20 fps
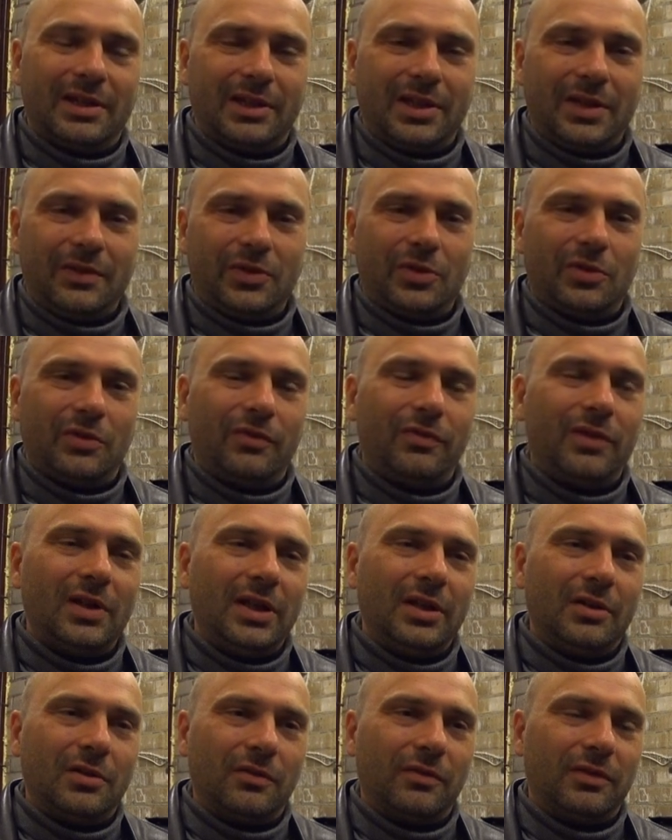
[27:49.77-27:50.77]
It gives you a
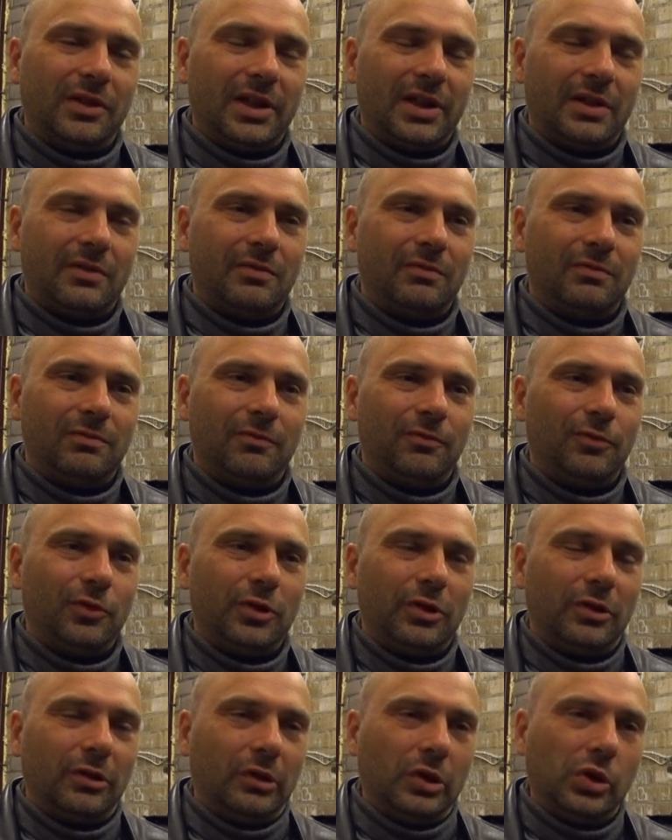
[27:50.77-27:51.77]
feeling of like
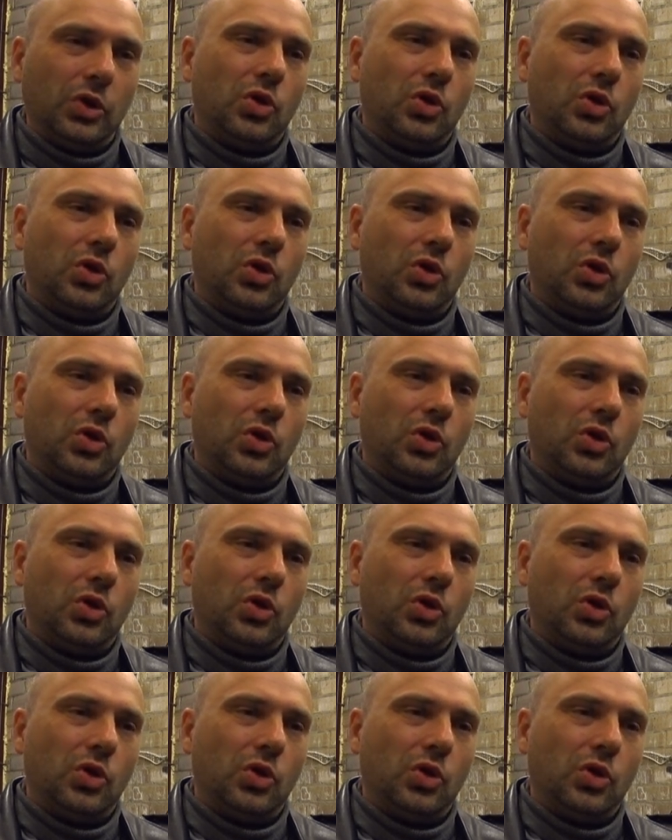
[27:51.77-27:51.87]
wooden